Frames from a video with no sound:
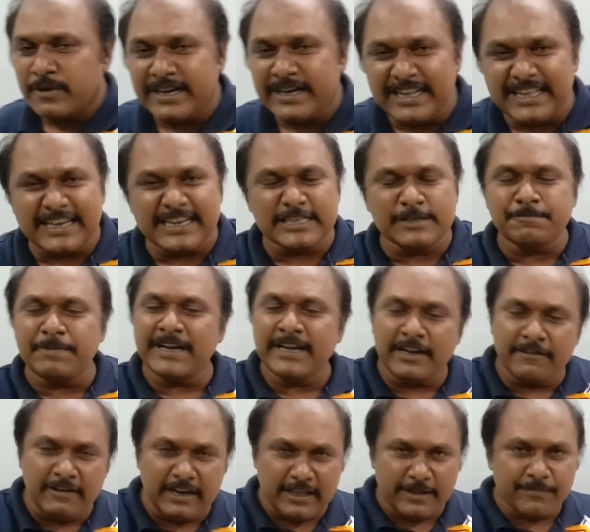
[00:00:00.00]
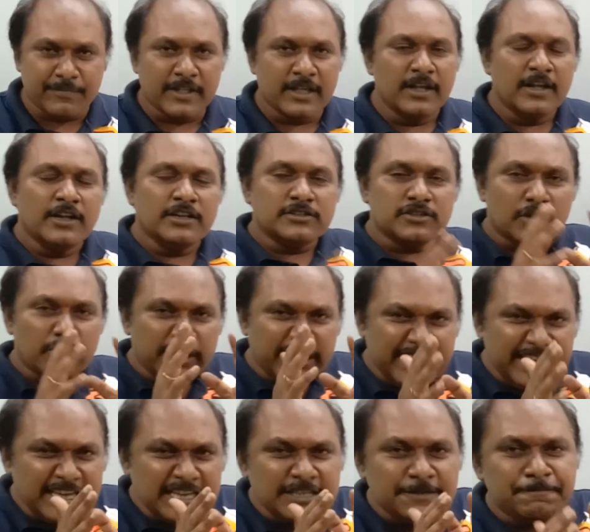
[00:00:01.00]
20 respectively. So
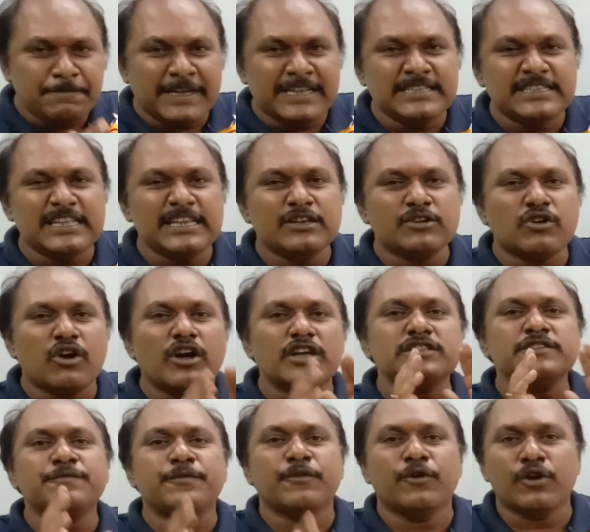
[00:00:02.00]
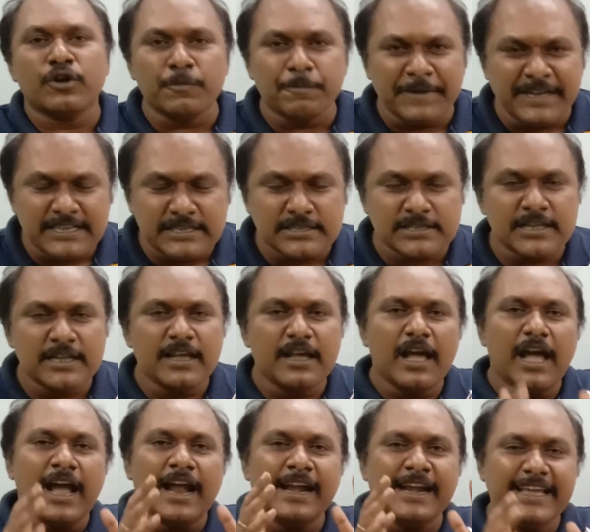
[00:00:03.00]
each pencil cost 4 rupees
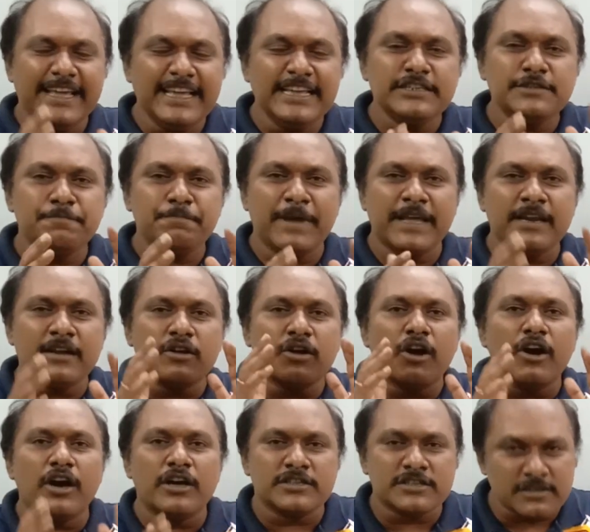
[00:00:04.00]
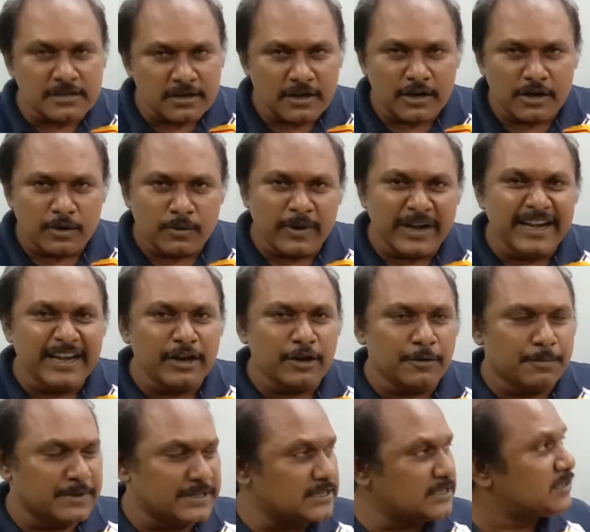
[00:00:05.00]
and each pen cost 20
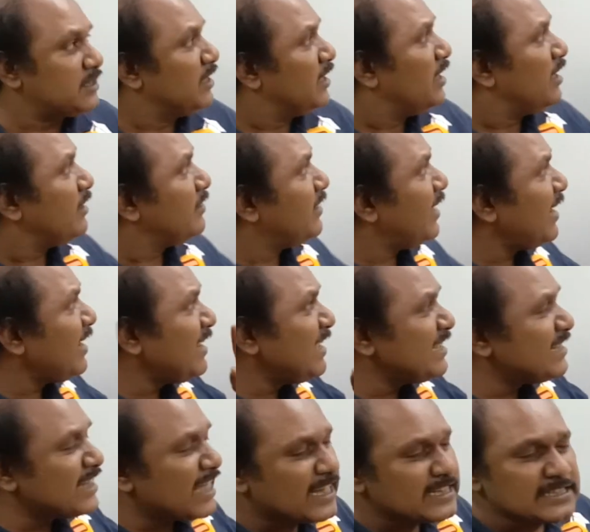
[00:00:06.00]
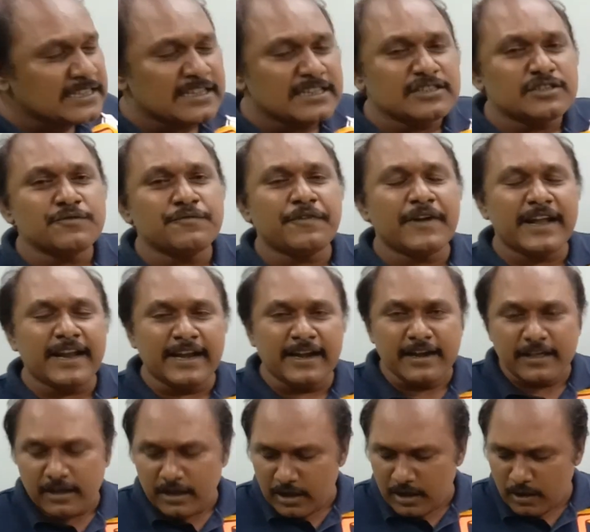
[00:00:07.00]
rupees. Then he is asking us to
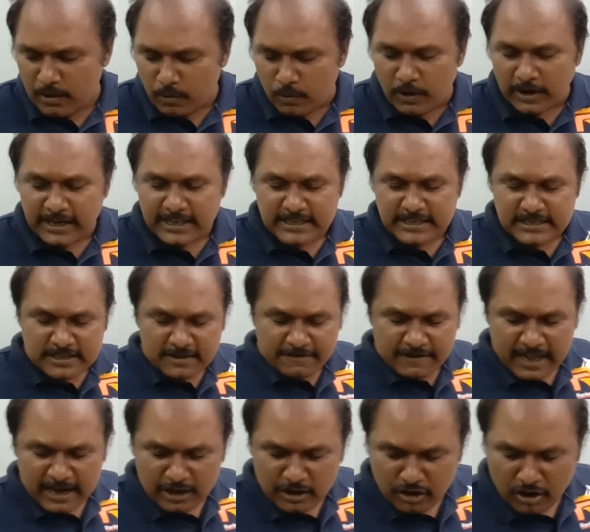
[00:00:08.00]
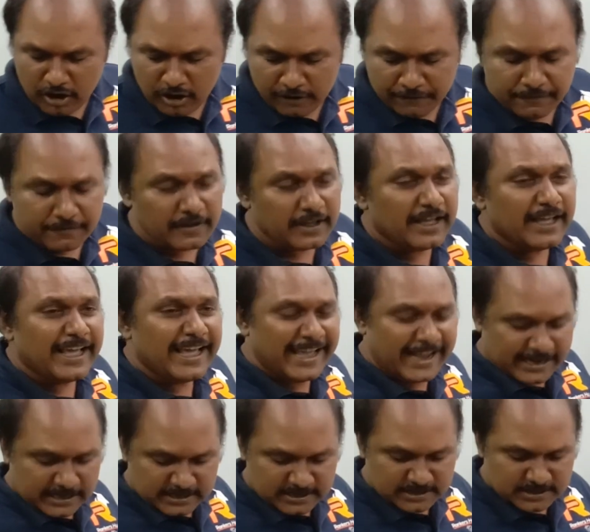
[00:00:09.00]
find what is the value of
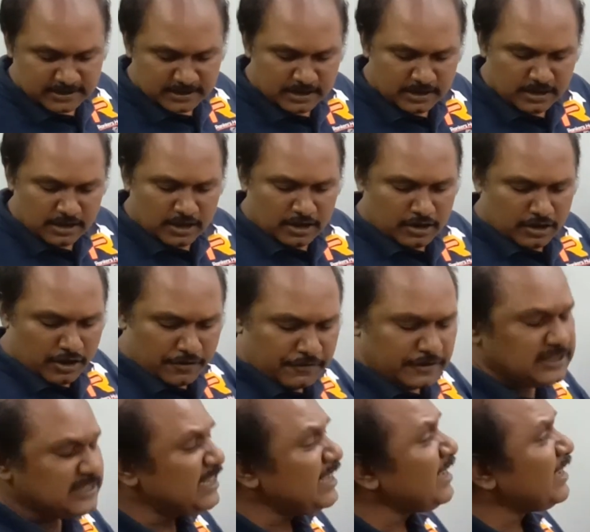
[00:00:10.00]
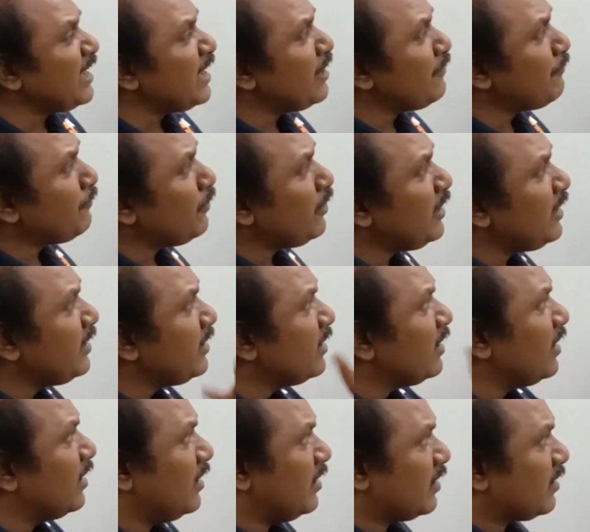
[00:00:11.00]
x. Now if you see carefully
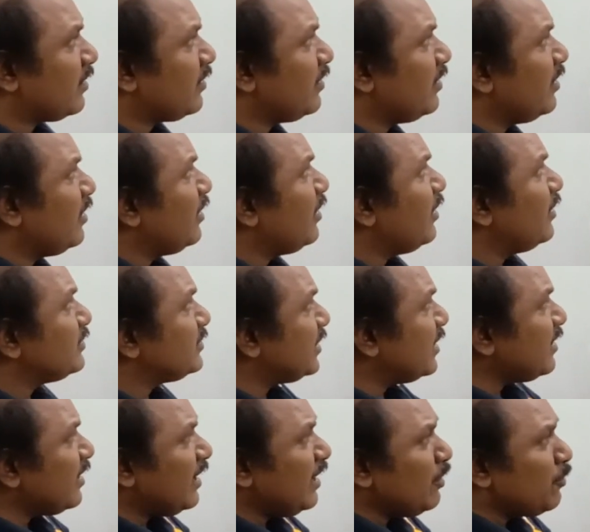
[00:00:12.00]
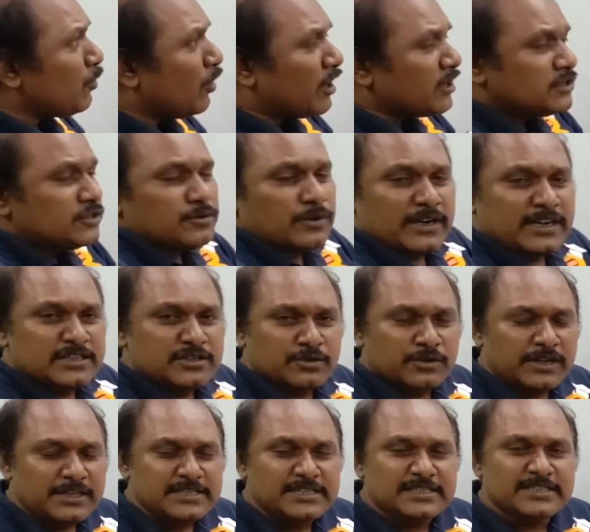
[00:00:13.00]
here, generally what students do
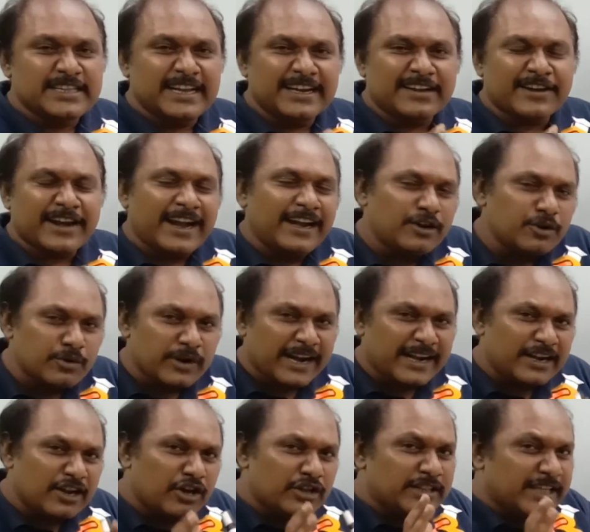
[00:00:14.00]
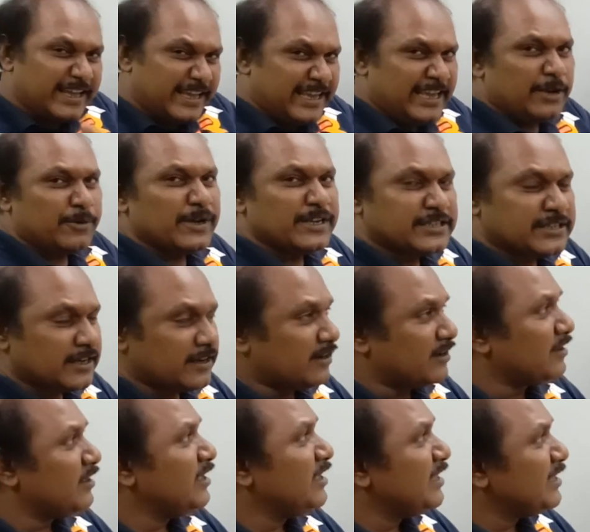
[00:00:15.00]
is they try to write down the
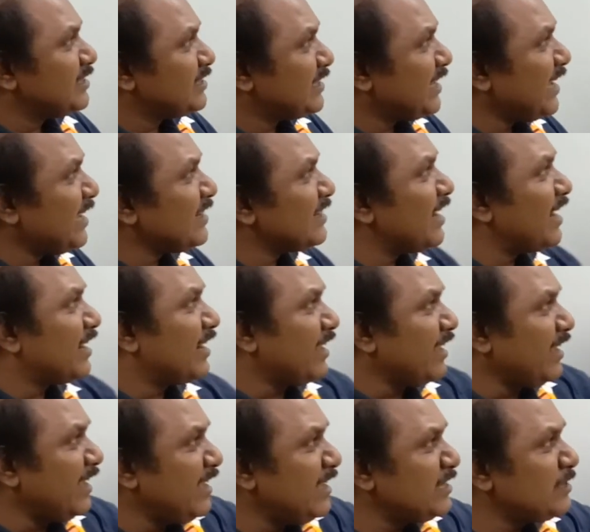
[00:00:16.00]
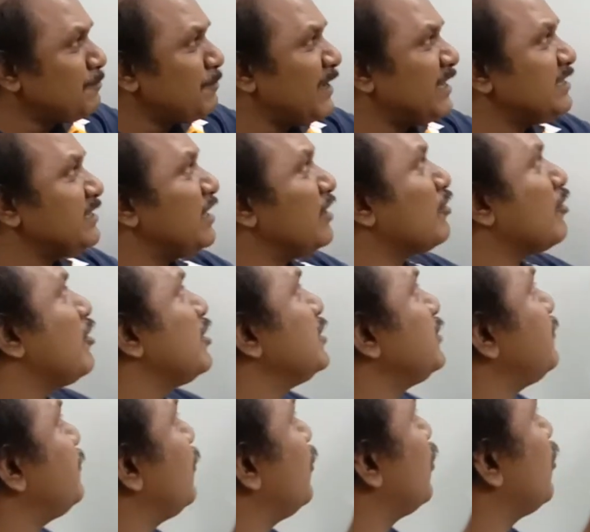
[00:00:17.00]
equation saying that each pencil
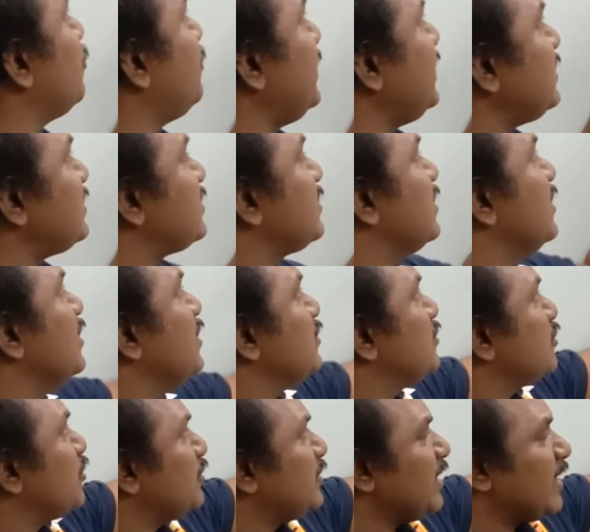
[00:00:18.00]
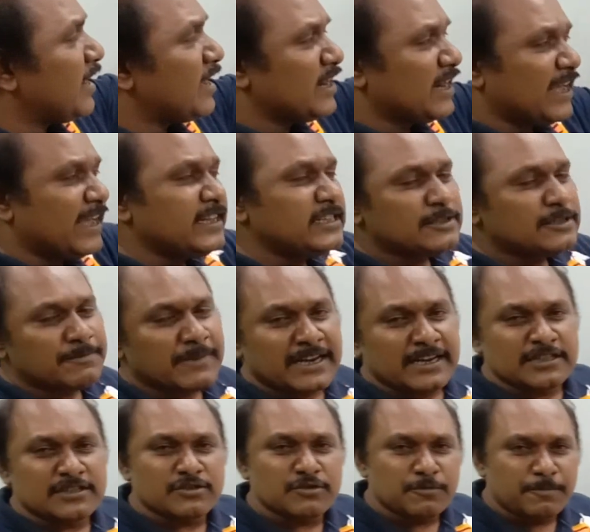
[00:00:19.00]
costs 4 rupees. So there are x
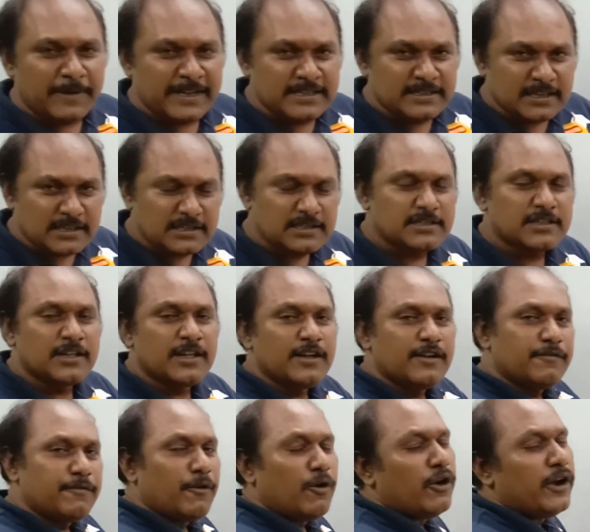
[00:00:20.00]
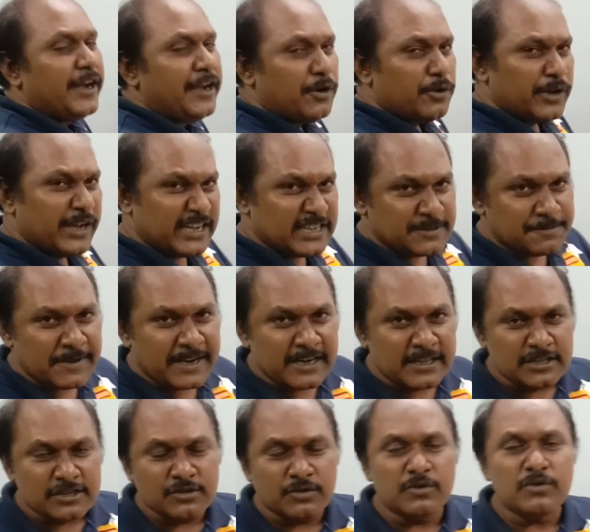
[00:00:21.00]
minus 2 pencils, 4 into x
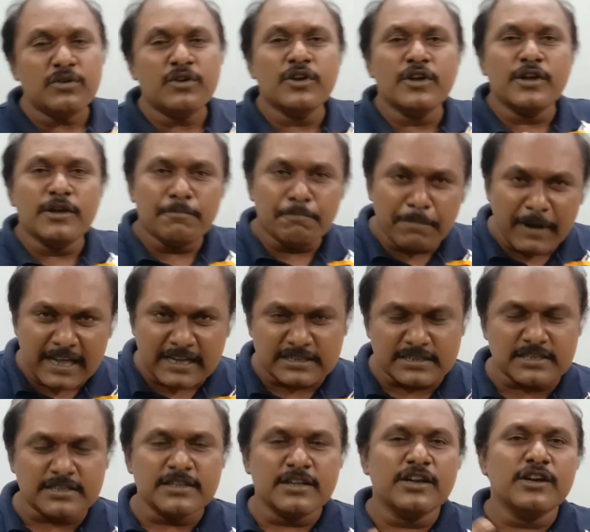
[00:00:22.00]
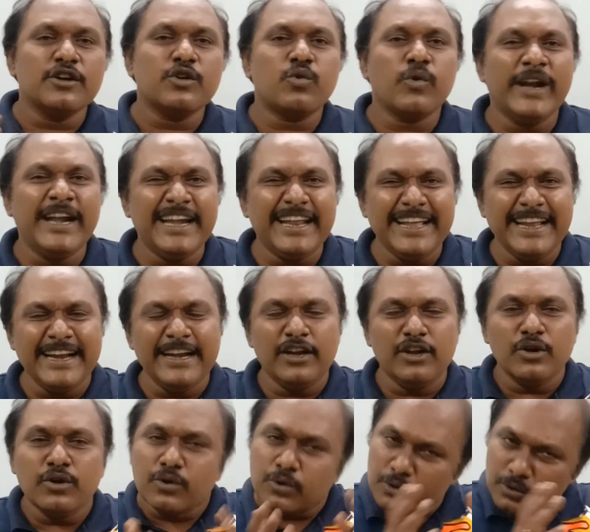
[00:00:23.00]
minus 2 plus 20
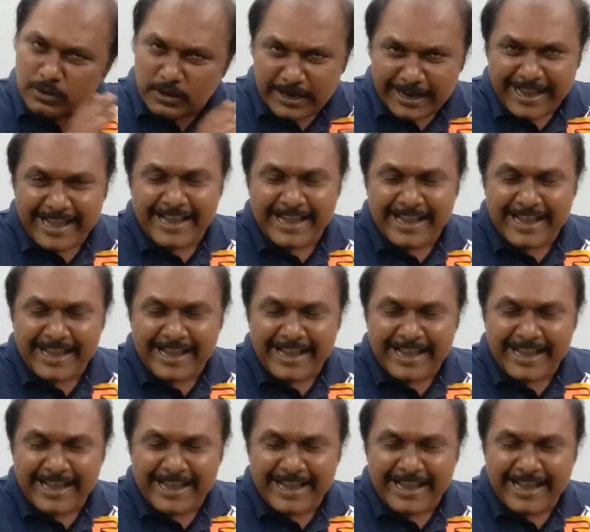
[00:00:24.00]
into